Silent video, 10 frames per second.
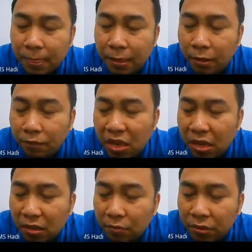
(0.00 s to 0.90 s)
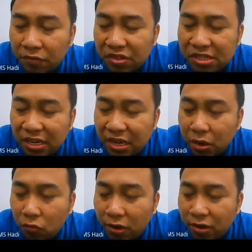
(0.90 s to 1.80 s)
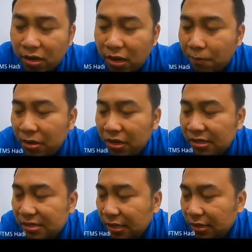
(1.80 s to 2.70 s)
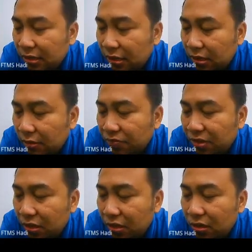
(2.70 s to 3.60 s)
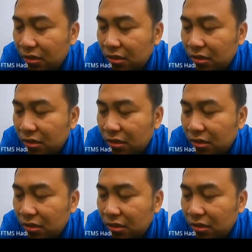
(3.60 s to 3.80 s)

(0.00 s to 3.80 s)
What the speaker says: Yeah, previously, yeah, when the company is set up, yeah,